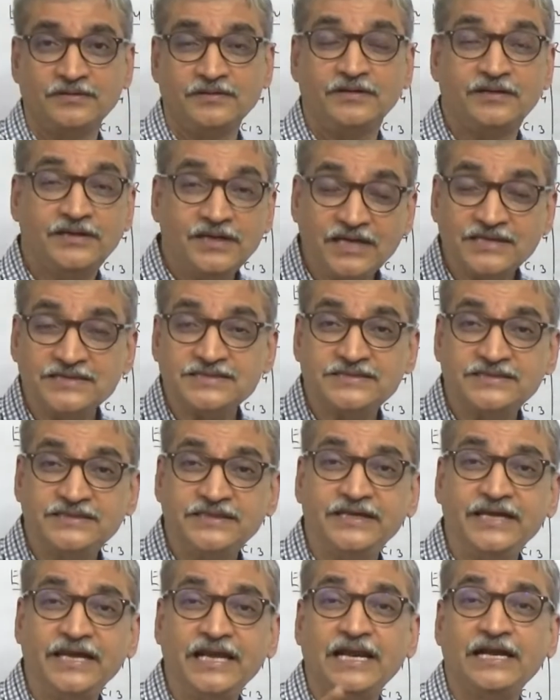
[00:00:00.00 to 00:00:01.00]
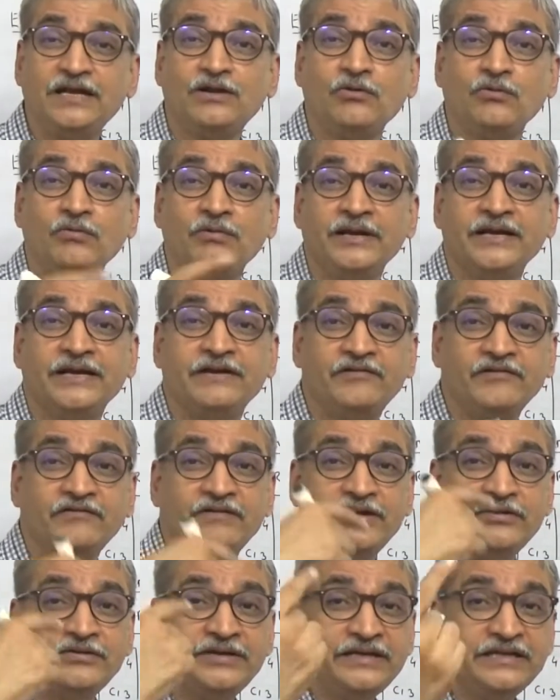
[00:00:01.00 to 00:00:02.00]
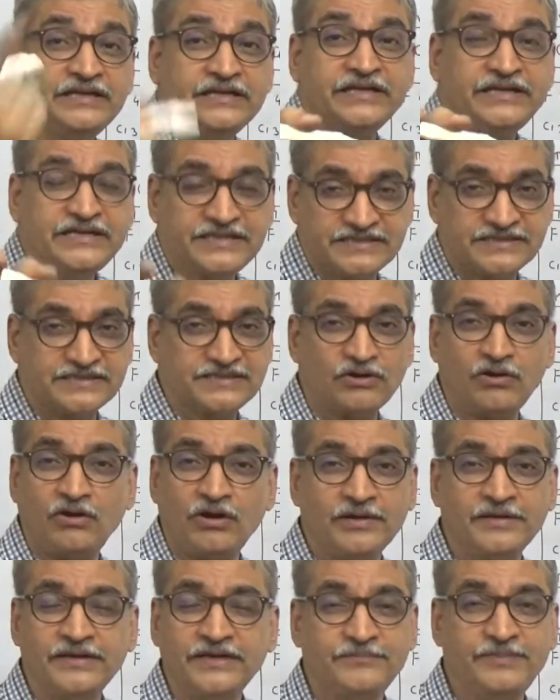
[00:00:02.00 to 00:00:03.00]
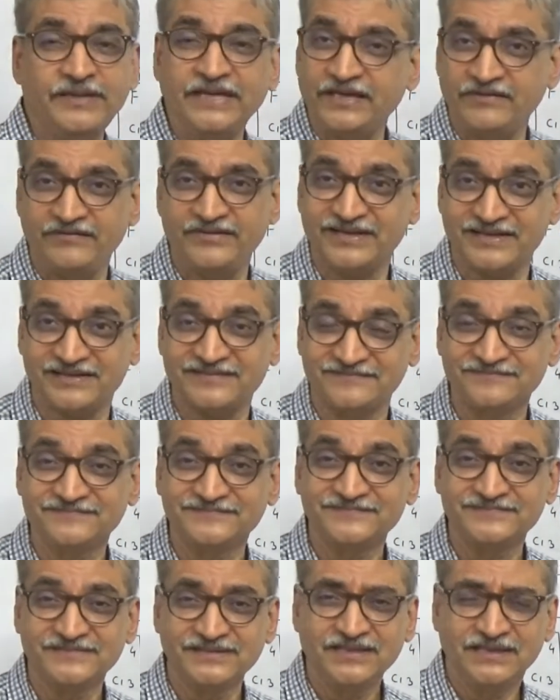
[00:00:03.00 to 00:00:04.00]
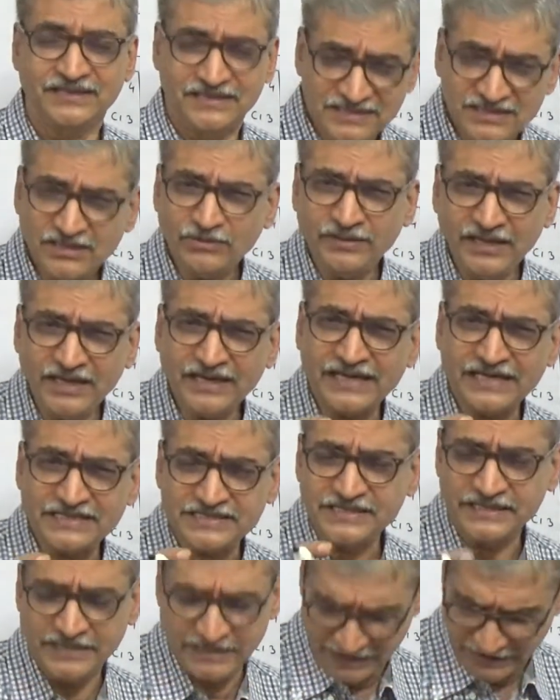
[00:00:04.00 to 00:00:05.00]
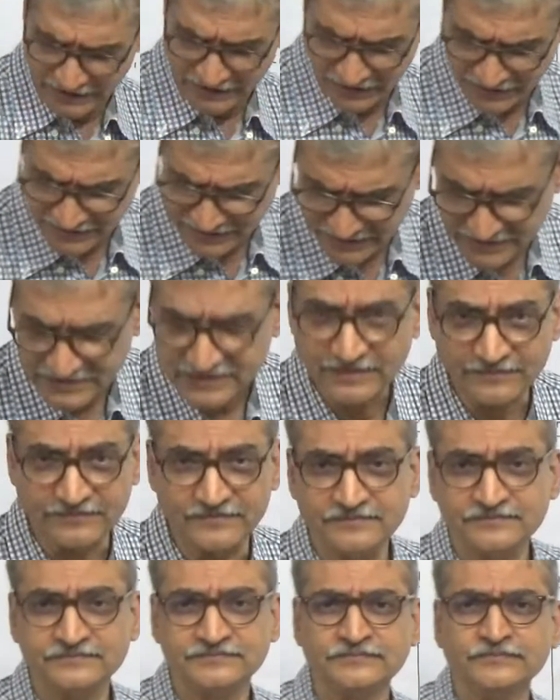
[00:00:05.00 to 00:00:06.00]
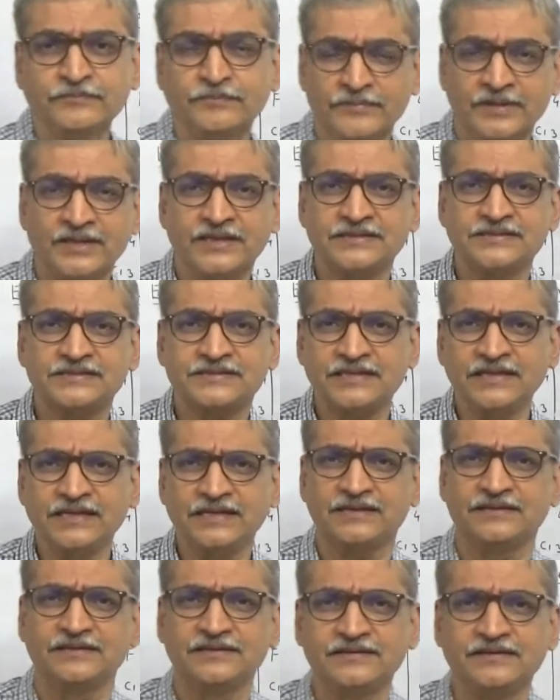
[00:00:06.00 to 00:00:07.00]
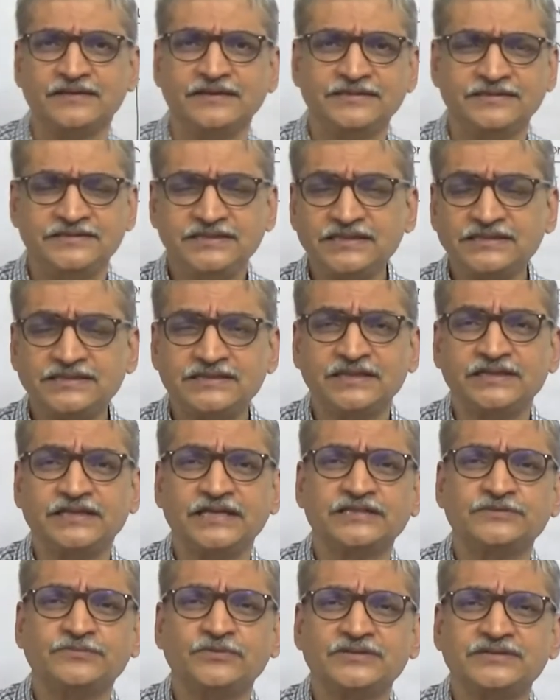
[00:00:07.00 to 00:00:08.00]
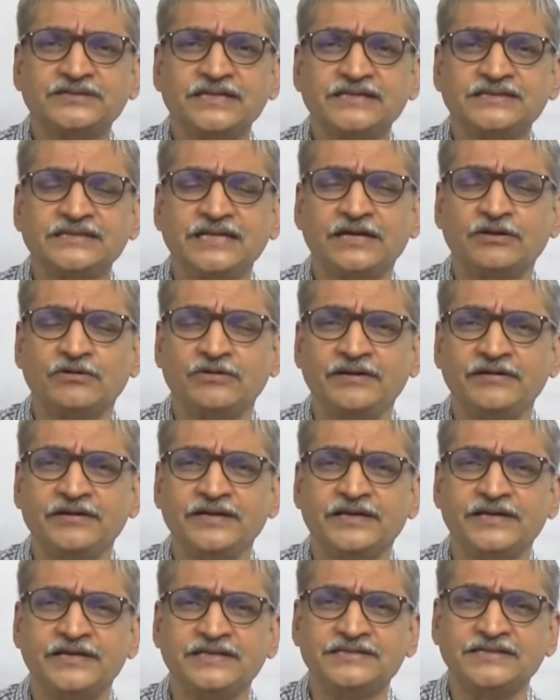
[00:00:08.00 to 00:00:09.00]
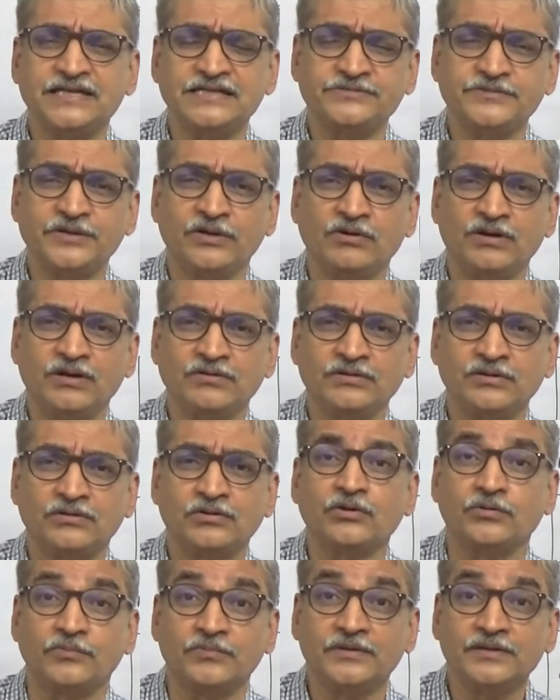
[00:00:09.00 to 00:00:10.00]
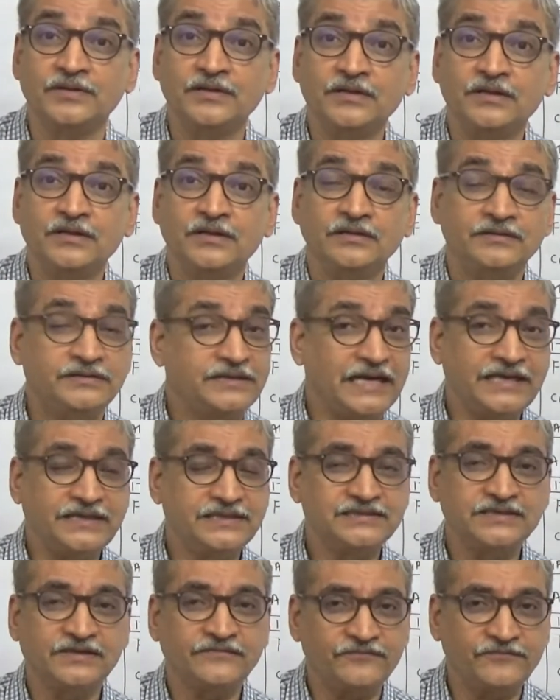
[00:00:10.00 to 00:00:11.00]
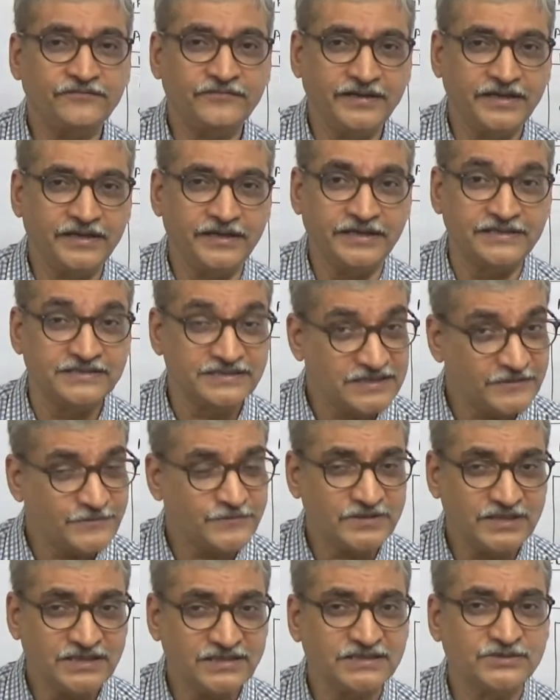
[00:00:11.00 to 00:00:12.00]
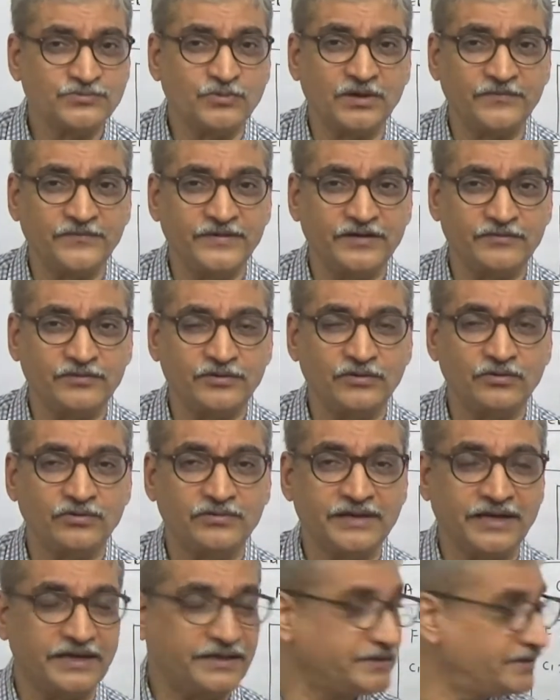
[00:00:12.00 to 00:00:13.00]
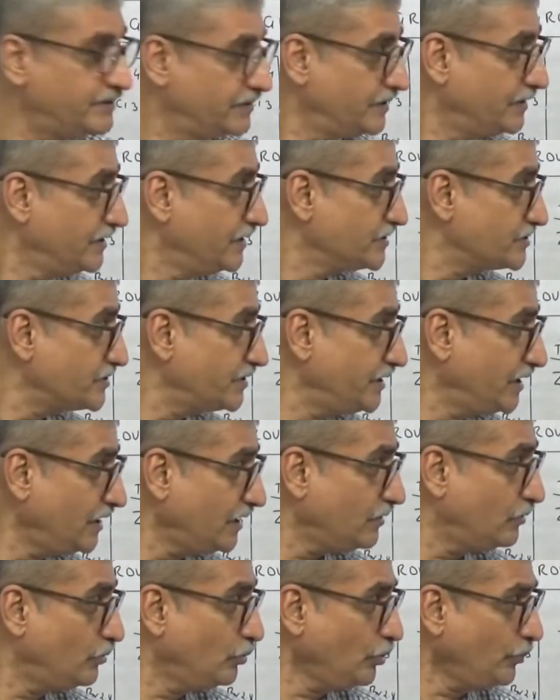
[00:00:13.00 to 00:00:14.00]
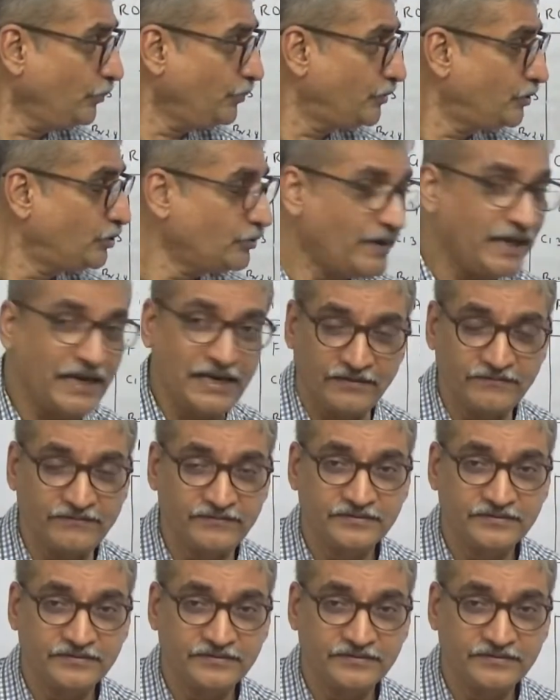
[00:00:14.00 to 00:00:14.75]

does the electronegative value increase? It's odd behavior. This is how they are catching in entrance exam. Is this clear? Just the textbook says electronegativity decreases as we go down the group. That is exceptions is what we have to look at. So here group 12,